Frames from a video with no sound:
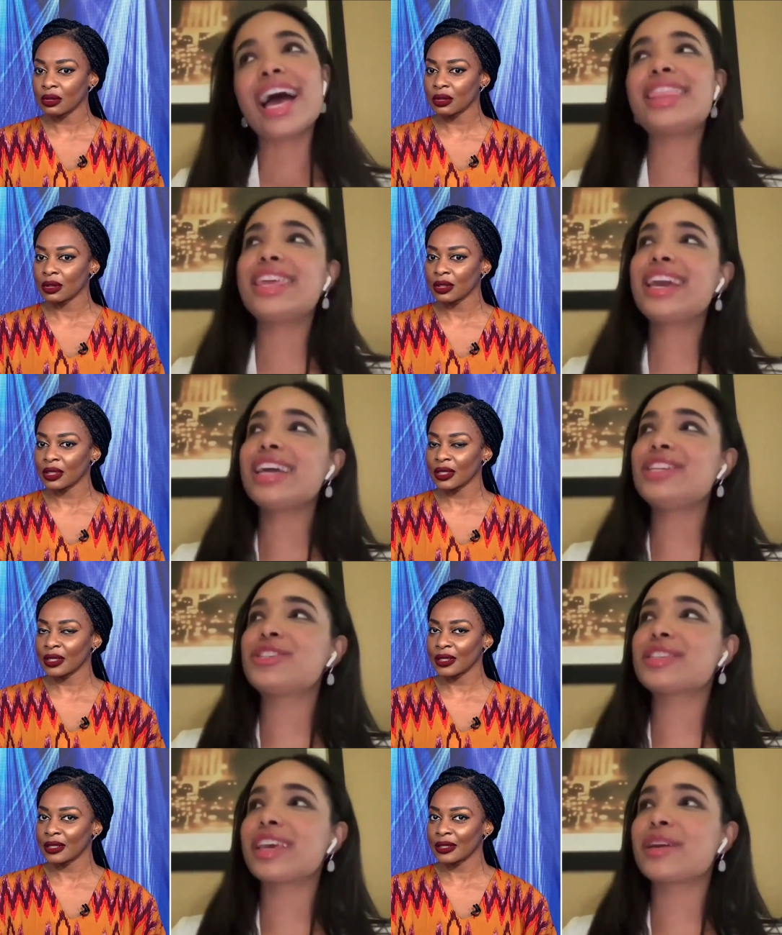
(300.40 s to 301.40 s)
Speaker 1: I think it's
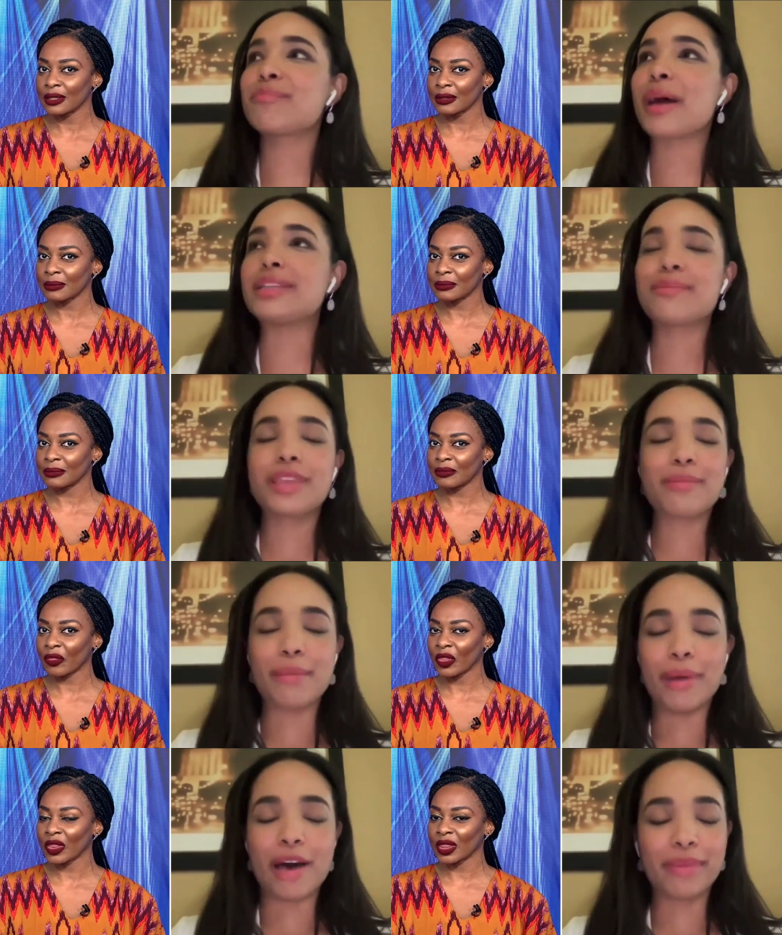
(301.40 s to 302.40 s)
just like my, something my
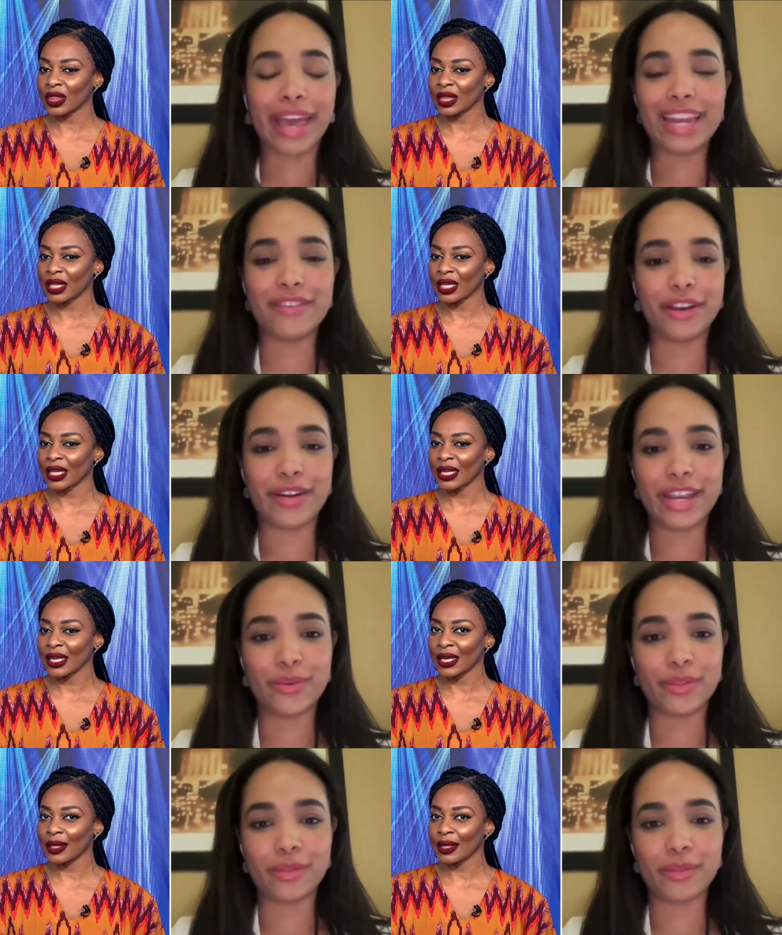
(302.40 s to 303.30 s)
mom kind of ingrained